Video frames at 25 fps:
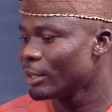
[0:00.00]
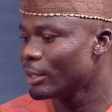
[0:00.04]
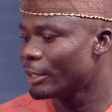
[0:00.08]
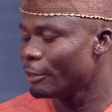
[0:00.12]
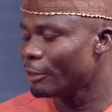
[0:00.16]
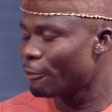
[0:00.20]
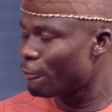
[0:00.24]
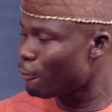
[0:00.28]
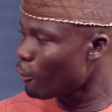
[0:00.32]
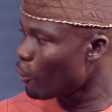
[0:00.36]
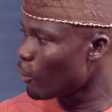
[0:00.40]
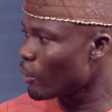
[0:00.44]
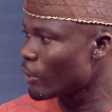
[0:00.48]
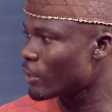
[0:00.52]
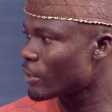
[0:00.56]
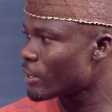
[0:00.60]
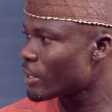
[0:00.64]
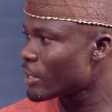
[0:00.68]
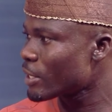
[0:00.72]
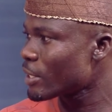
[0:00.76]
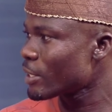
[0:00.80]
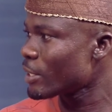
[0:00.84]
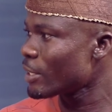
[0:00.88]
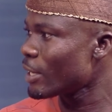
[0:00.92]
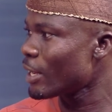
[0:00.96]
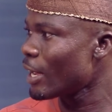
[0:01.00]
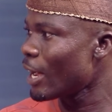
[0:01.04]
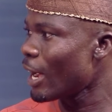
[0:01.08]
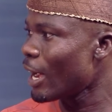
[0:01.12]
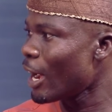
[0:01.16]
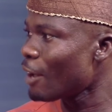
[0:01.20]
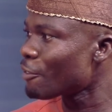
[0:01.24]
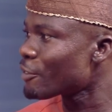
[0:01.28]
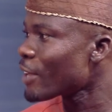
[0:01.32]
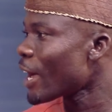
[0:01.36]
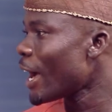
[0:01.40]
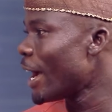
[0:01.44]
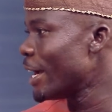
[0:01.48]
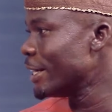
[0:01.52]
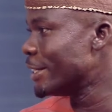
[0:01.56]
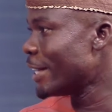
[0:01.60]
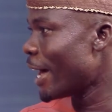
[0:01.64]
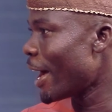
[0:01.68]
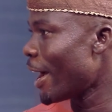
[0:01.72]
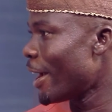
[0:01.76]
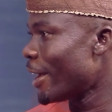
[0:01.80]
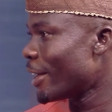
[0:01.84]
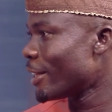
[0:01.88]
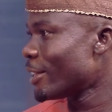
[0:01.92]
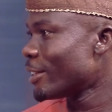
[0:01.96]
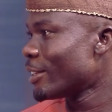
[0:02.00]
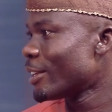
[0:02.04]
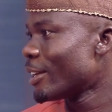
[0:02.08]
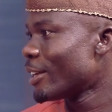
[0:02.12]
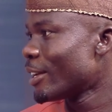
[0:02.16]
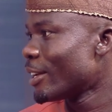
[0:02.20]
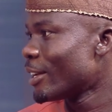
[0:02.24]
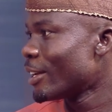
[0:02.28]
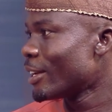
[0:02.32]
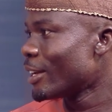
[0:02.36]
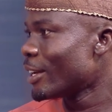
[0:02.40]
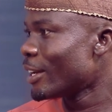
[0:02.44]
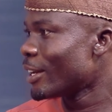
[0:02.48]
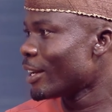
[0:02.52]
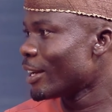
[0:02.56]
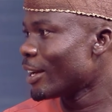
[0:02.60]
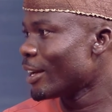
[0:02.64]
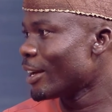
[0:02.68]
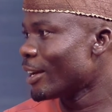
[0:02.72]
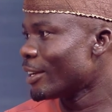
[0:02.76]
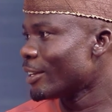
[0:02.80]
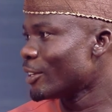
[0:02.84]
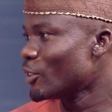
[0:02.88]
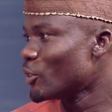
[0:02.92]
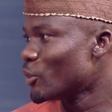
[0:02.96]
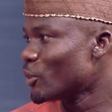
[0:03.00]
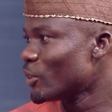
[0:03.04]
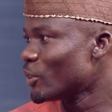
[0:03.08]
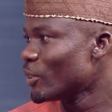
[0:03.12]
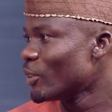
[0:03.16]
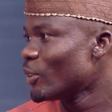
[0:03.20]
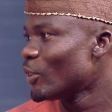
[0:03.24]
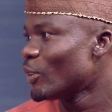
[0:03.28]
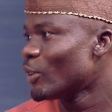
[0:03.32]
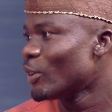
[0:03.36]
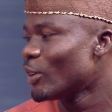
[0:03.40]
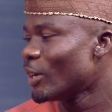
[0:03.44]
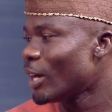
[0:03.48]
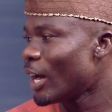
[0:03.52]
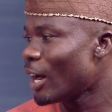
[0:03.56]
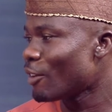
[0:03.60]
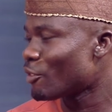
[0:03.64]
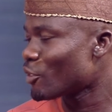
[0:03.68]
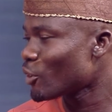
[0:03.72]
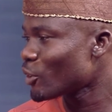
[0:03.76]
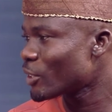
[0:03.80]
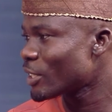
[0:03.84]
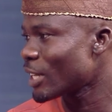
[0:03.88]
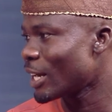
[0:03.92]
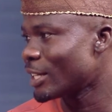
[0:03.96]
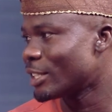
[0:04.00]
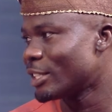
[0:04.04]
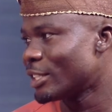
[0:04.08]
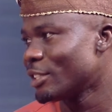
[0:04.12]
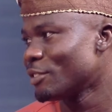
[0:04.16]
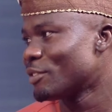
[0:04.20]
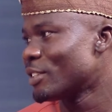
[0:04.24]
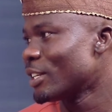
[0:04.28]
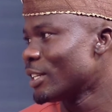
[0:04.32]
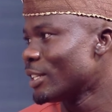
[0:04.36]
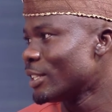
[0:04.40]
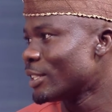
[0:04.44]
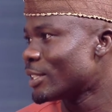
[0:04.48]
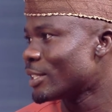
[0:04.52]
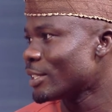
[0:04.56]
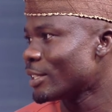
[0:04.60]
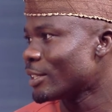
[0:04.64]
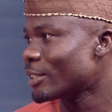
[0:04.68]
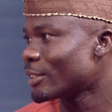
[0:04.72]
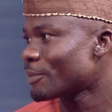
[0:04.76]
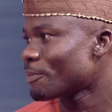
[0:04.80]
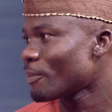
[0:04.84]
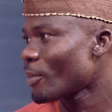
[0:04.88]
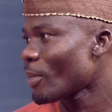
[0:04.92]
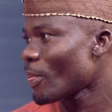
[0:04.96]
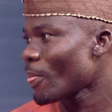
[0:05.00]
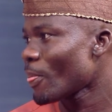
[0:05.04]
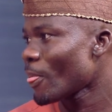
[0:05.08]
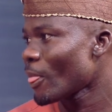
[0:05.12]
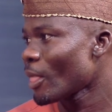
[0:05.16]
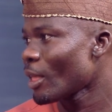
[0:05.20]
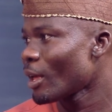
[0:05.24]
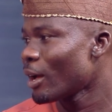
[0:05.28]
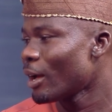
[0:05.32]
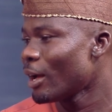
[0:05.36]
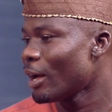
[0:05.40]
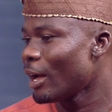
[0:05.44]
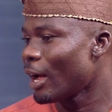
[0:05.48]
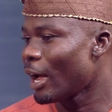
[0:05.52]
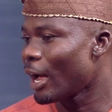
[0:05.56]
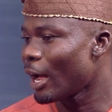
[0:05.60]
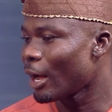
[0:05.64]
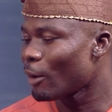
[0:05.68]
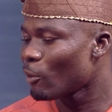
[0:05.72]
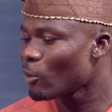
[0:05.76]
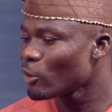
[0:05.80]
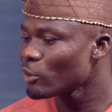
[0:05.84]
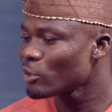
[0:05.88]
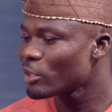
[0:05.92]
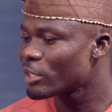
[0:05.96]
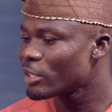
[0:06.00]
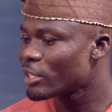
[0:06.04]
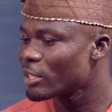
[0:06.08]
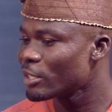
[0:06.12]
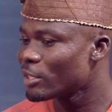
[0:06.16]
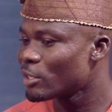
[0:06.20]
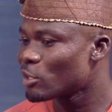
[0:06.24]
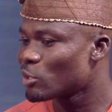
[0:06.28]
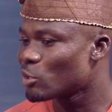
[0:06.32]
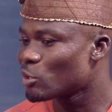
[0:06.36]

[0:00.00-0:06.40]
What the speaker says: defunct after I die, you know, have not achieved anything. I want it